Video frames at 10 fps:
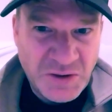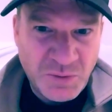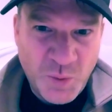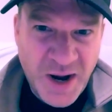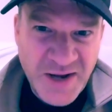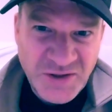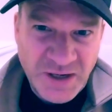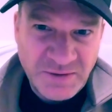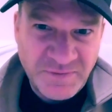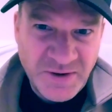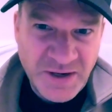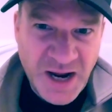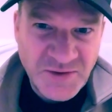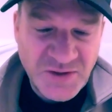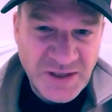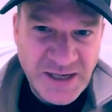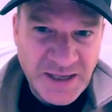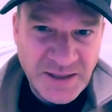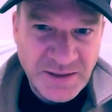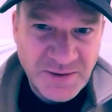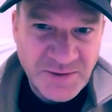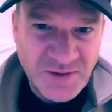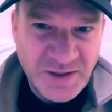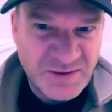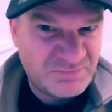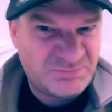watch out for Nazi tendencies?